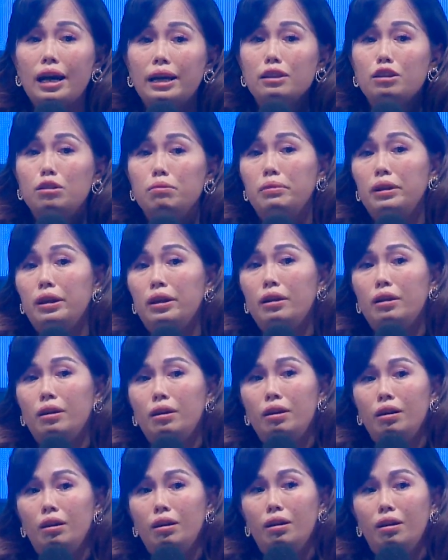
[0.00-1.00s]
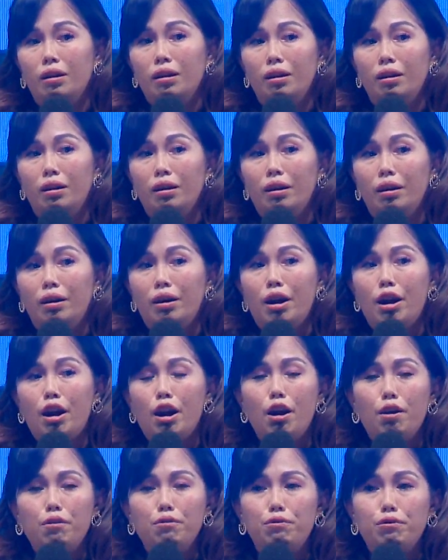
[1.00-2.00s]
Atomy.
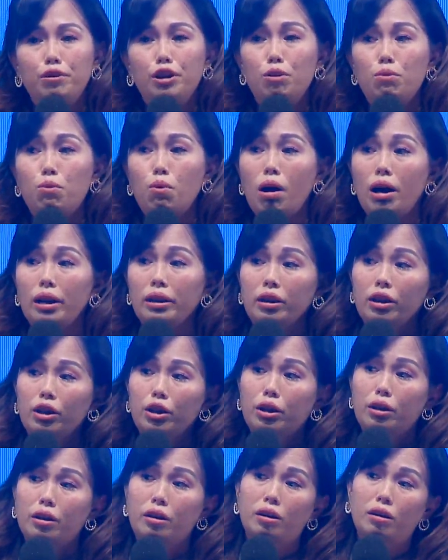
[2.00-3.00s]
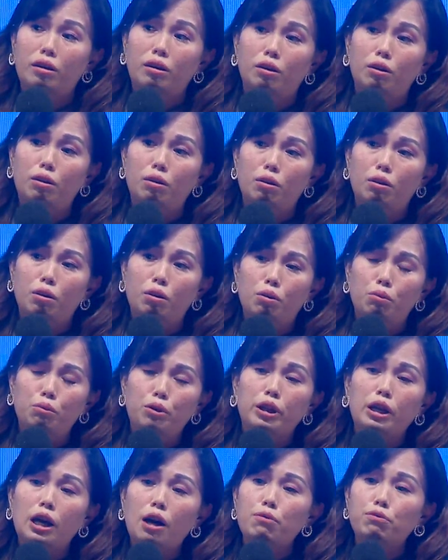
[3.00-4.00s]
Everyone here, we
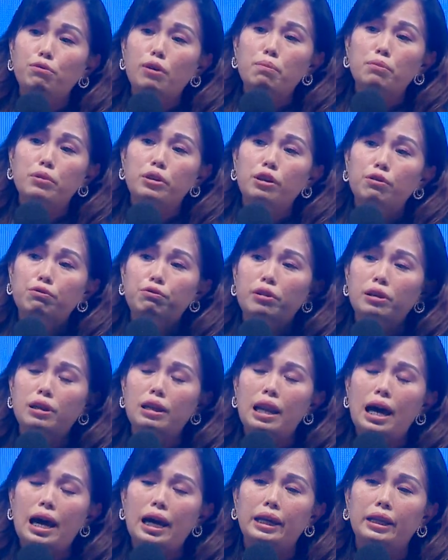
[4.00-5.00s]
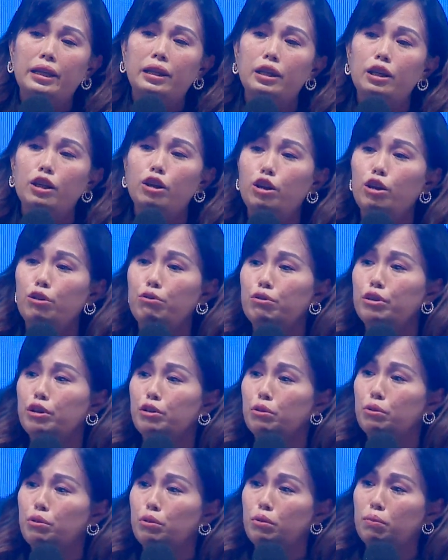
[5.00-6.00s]
come from different line, different
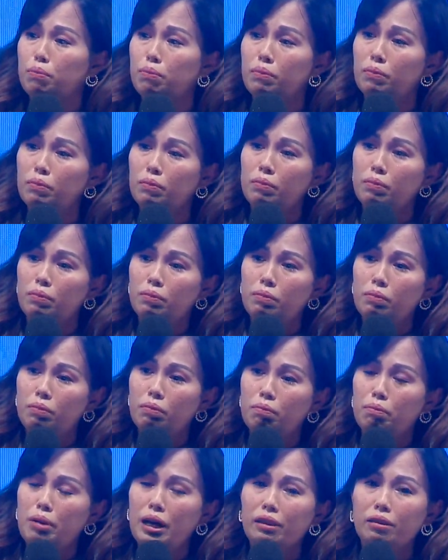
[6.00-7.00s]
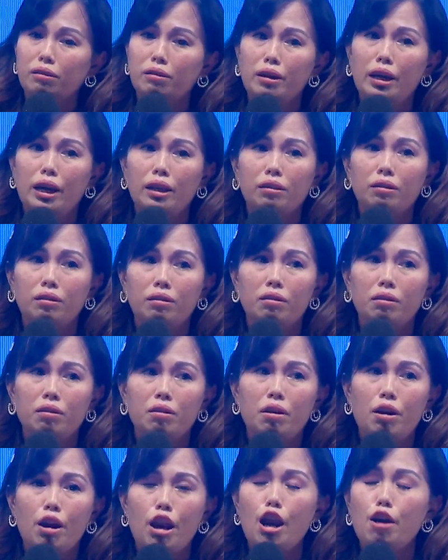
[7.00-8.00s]
group, but yet
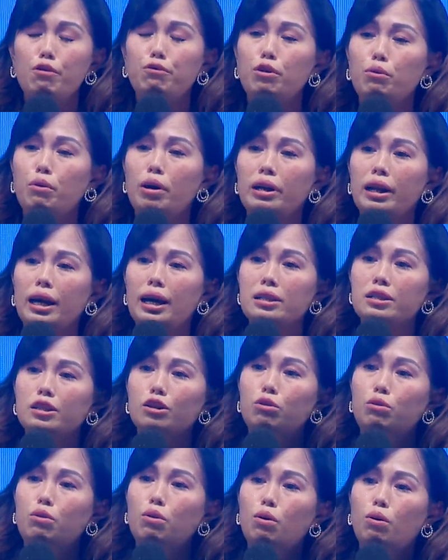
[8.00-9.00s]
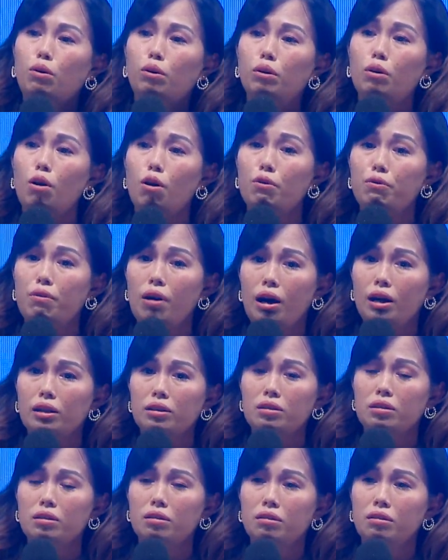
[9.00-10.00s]
everyone has a goal of
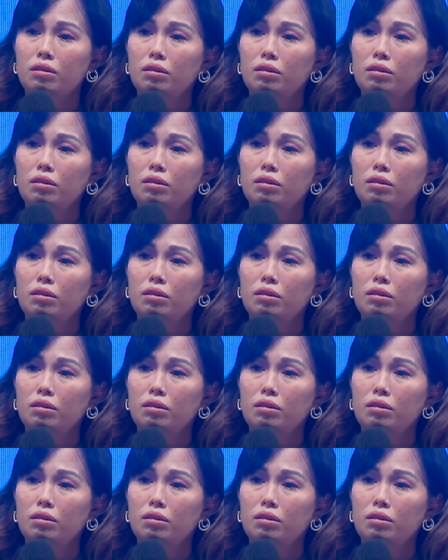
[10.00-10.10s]
heart.